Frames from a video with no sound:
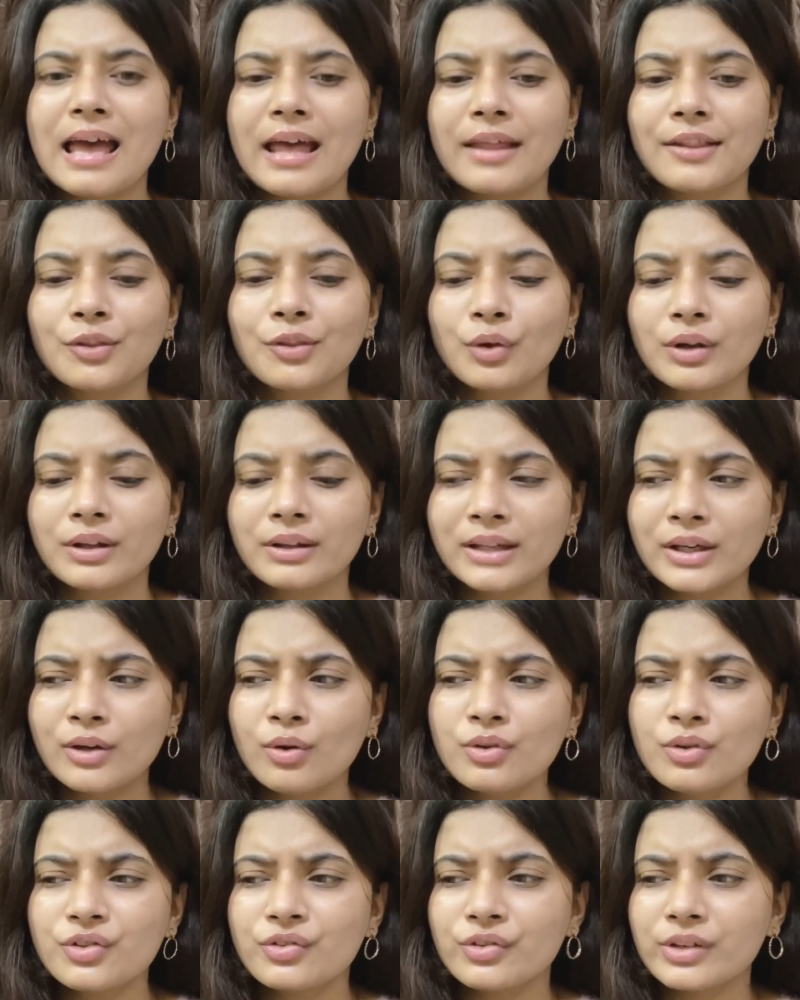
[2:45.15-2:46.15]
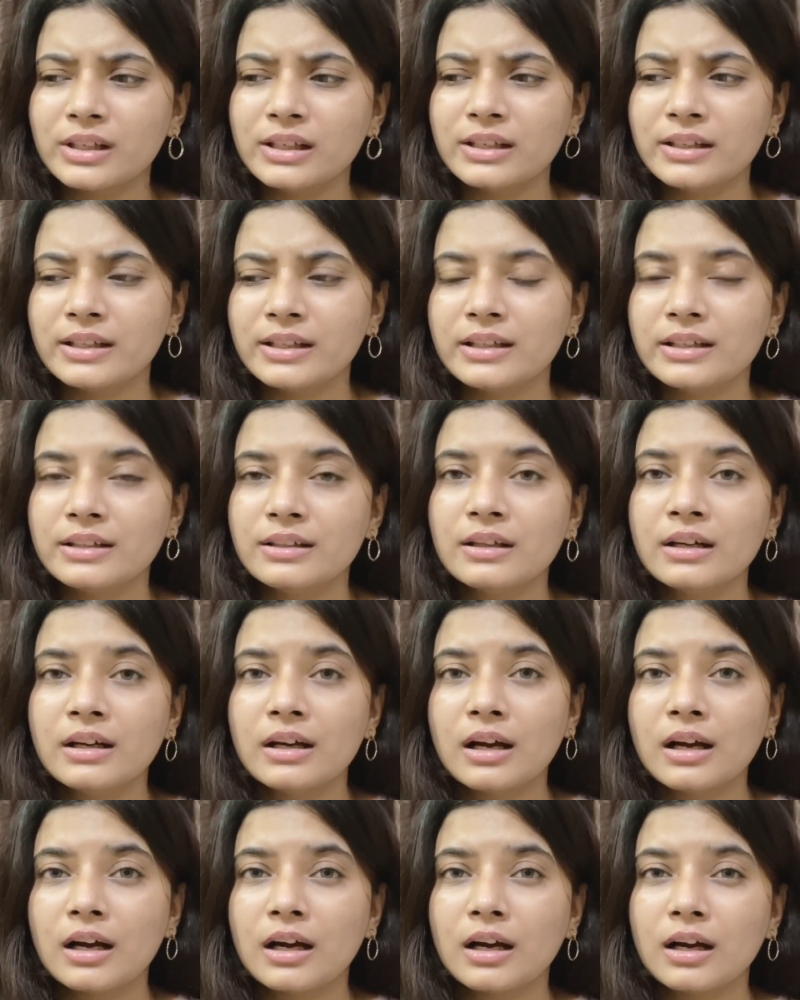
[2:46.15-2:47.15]
and they don't really need
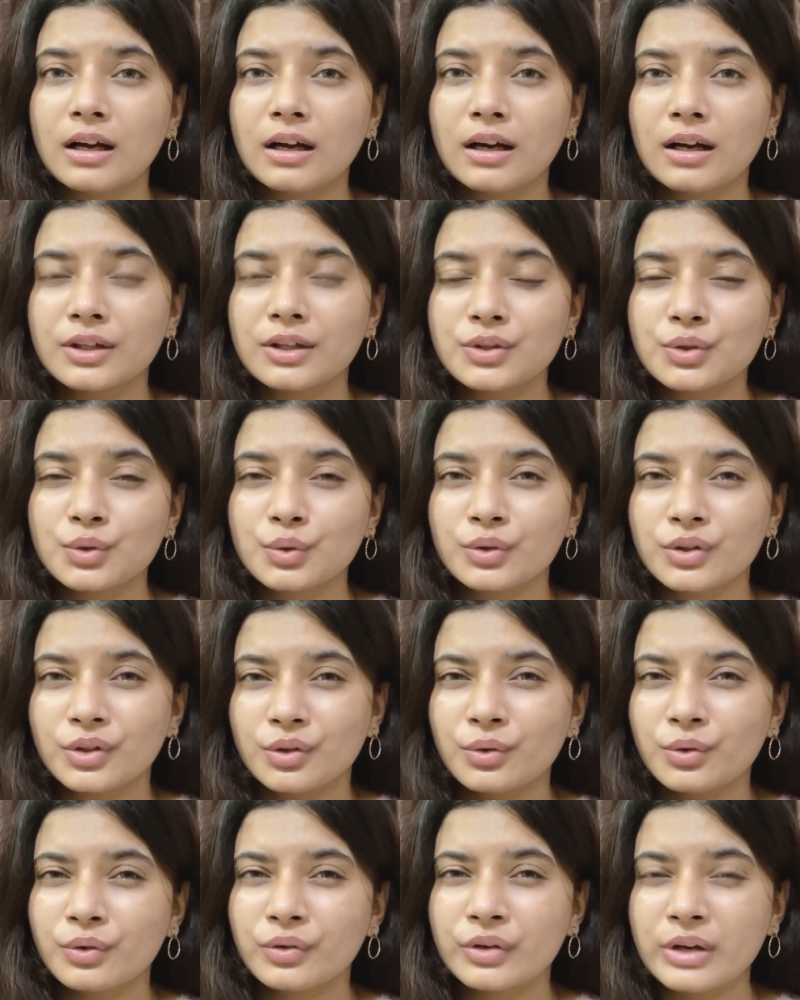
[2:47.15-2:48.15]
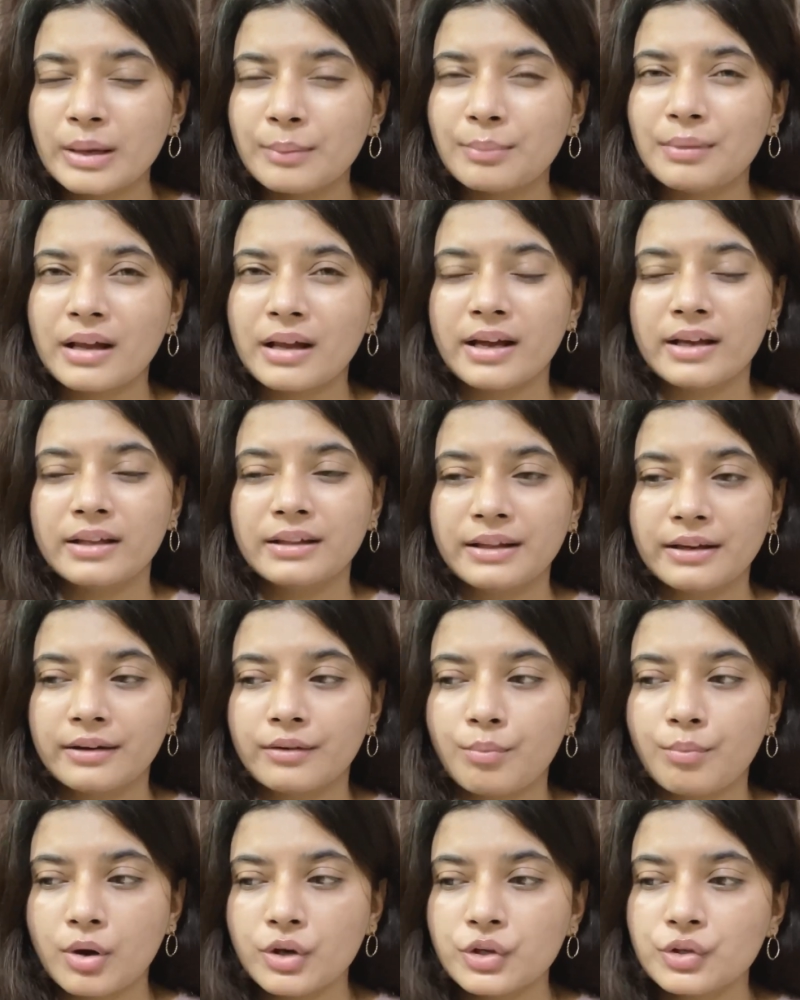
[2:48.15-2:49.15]
to reapply
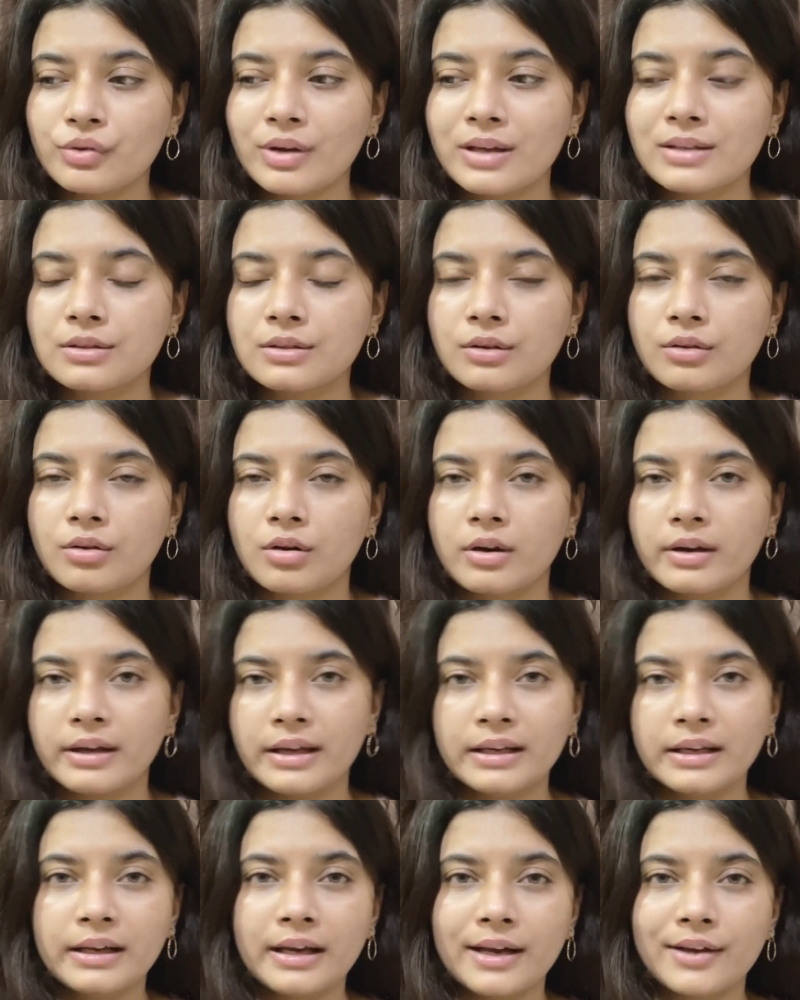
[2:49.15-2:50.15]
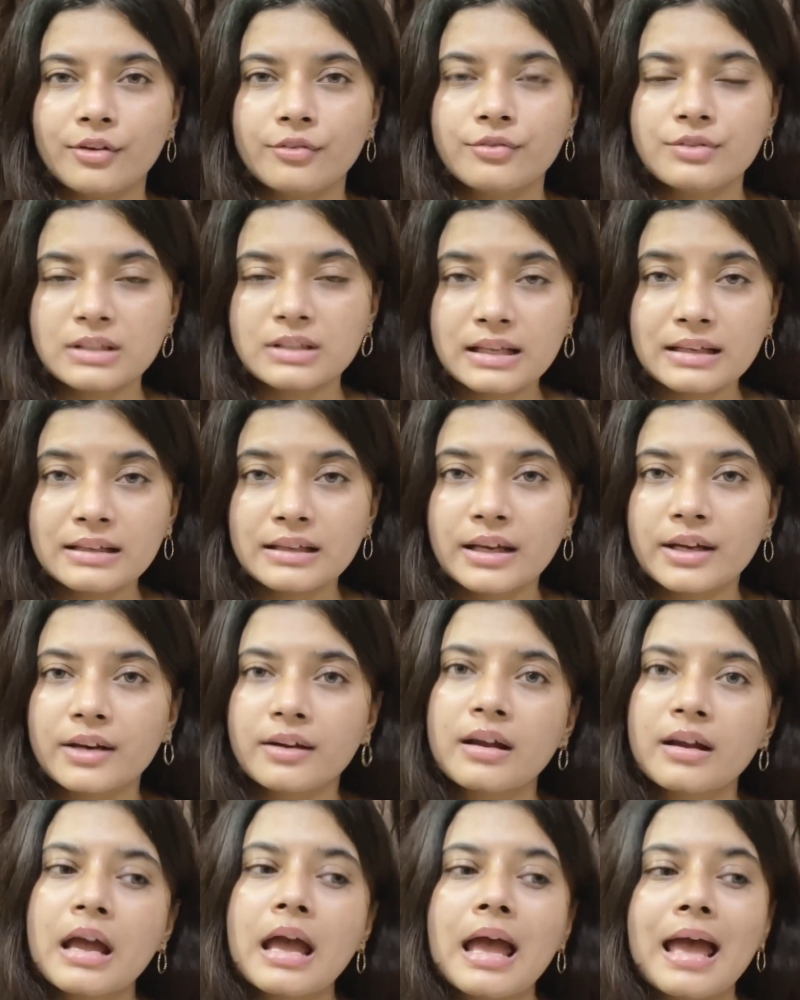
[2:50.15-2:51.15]
their moisturizer or any kind of
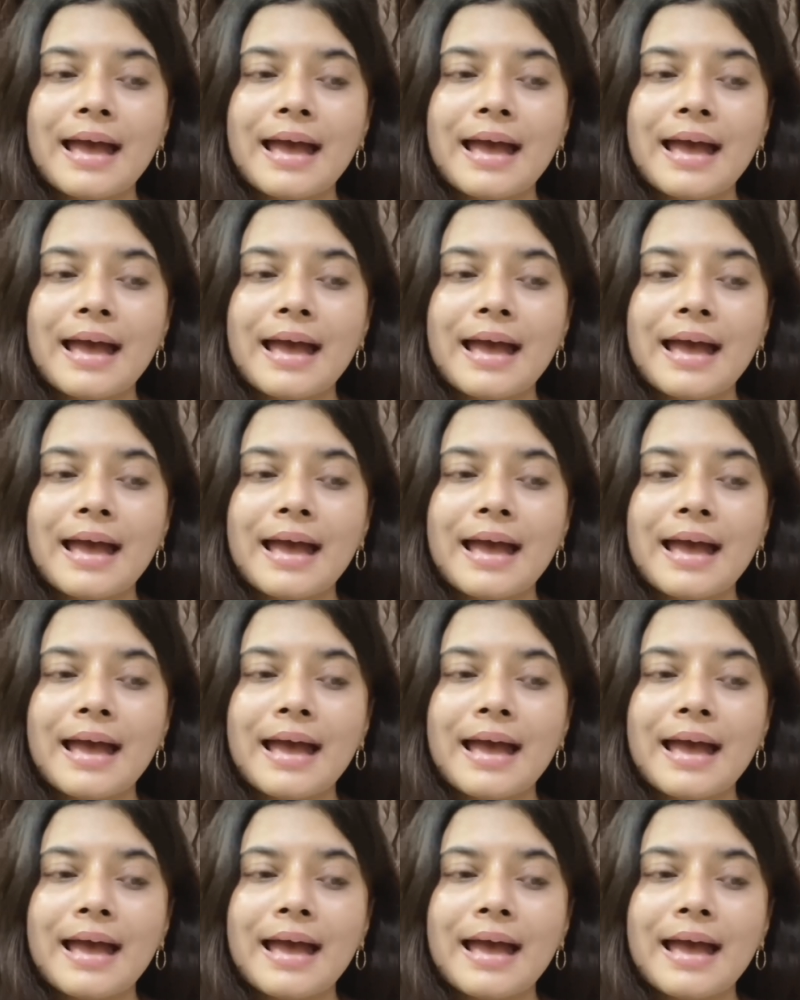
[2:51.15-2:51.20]
skincare,